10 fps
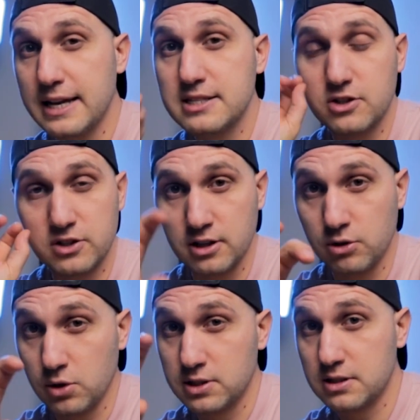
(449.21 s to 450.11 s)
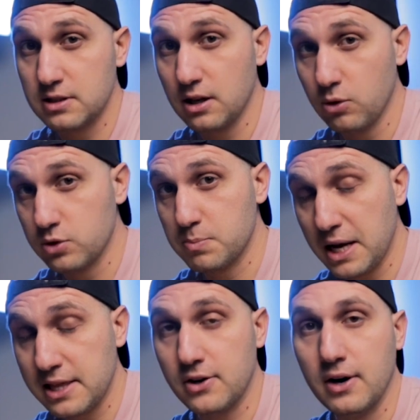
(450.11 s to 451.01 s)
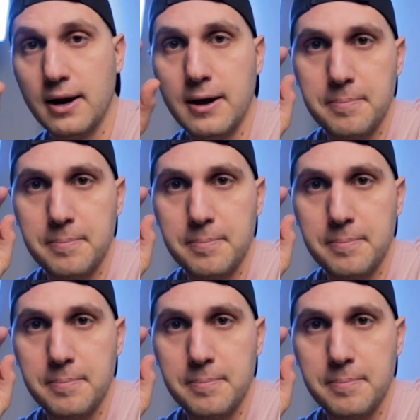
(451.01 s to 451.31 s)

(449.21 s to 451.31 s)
nicer and the UX looks better.